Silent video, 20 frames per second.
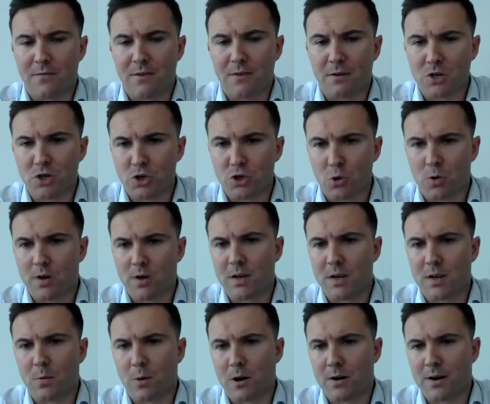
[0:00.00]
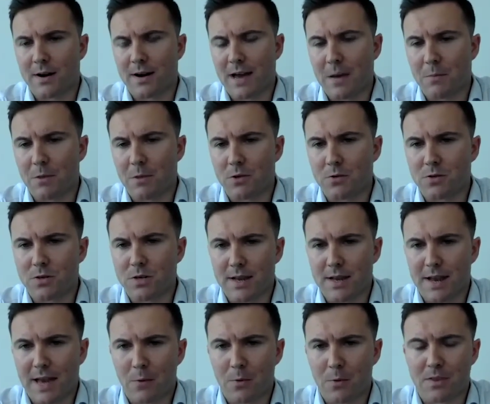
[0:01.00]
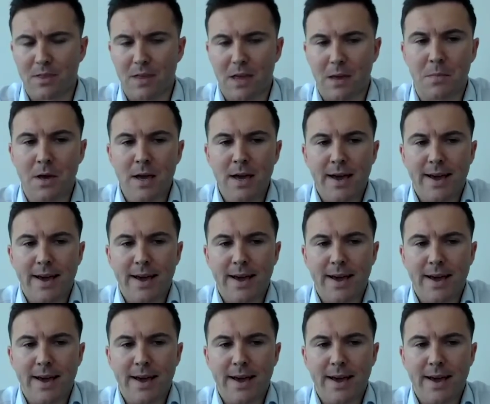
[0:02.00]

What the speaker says: very shortly, where it enables you to connect with them.